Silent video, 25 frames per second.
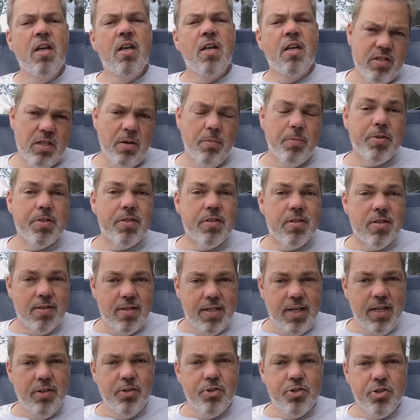Someone
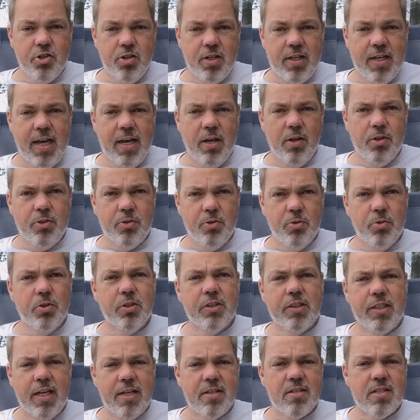steals your
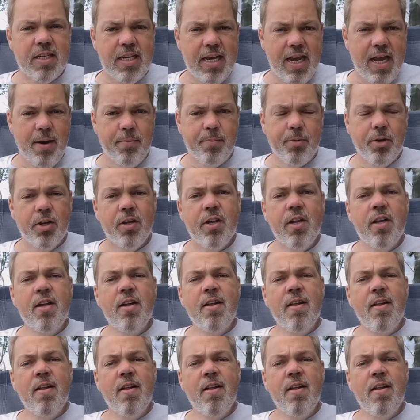Google Nest camera,